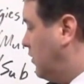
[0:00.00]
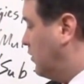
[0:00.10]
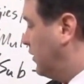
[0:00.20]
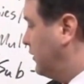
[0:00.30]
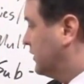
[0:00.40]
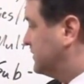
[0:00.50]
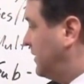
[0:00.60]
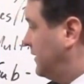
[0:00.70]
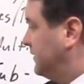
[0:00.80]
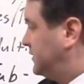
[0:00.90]
or you can
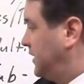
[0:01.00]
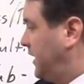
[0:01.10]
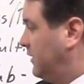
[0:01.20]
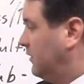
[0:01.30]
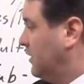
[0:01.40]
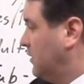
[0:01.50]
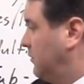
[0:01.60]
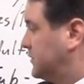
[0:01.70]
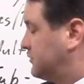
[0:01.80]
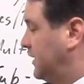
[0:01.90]
spend it in the channel,
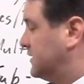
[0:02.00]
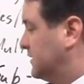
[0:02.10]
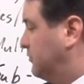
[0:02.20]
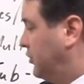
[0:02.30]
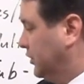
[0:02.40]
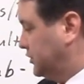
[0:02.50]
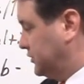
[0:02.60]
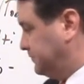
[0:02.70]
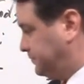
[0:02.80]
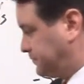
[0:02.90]
which creates the
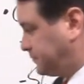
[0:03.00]
push